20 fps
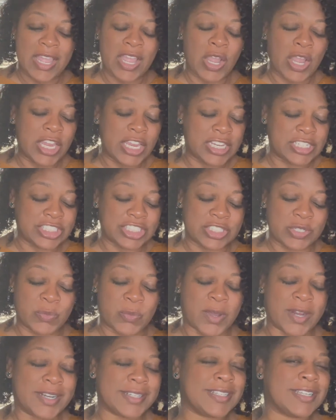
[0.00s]
And she
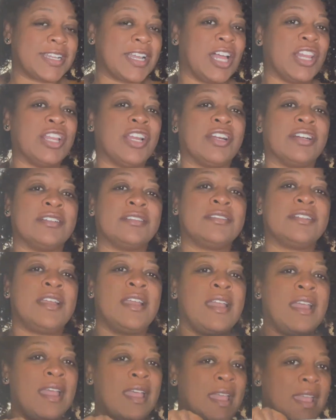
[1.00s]
wanted the color.
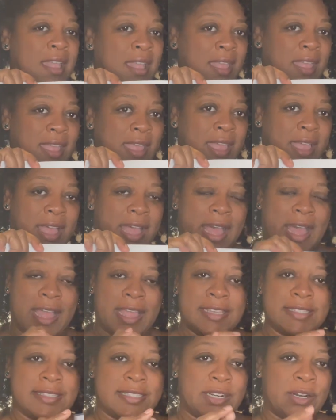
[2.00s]
I
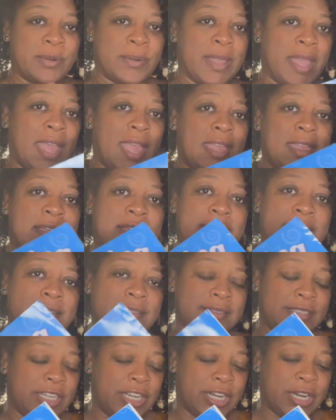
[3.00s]
said, okay,
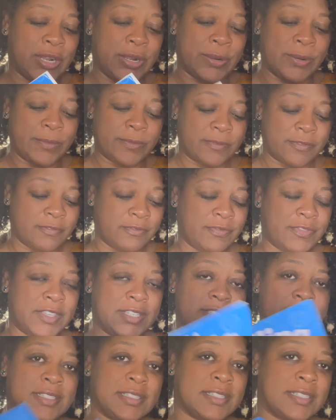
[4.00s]
you know,
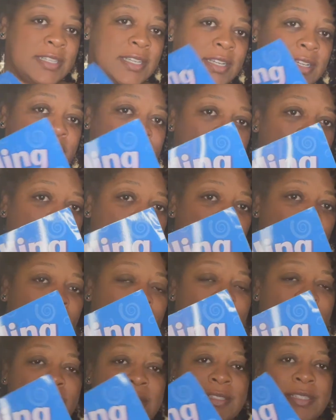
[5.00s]
this is a couple of
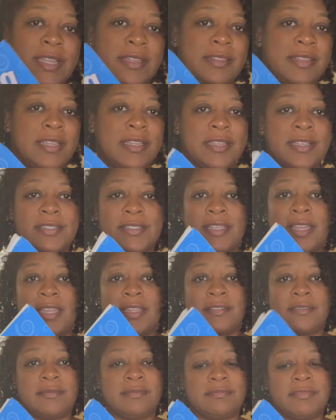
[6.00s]
bucks. I think it's
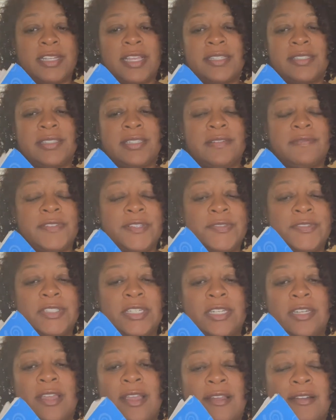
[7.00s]
like less than
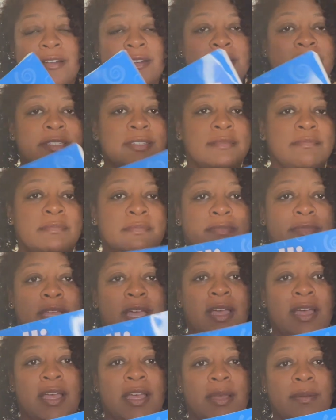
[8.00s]
$15.
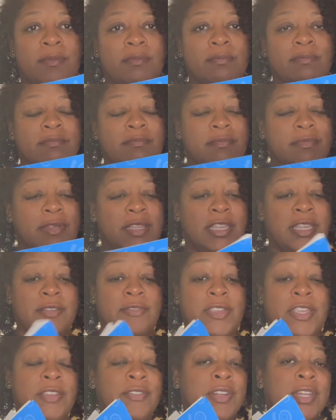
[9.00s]

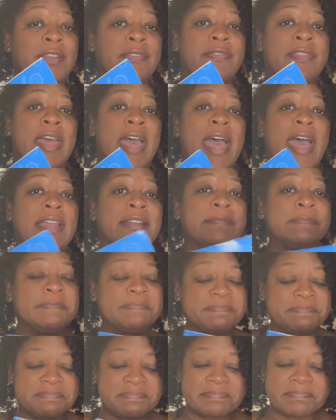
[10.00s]
Even if that,
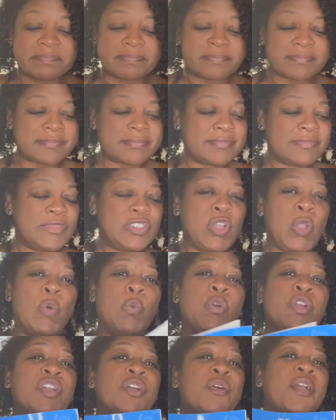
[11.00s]

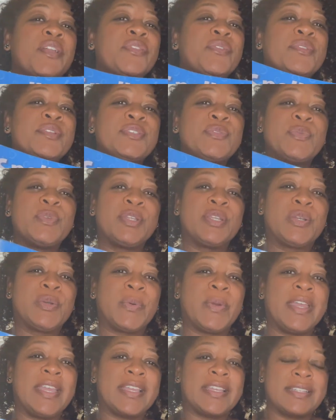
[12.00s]
we're going through this really
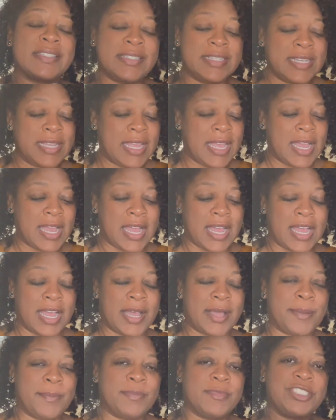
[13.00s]
quick.
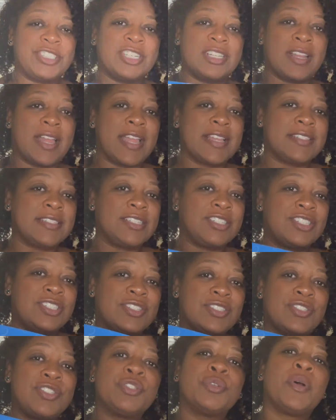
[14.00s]
She likes it. She's
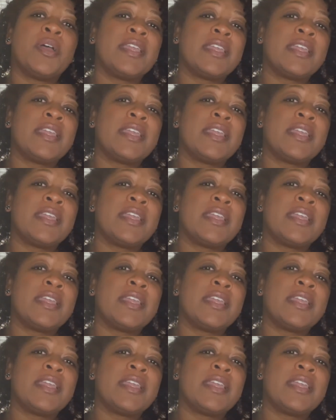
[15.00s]
enjoying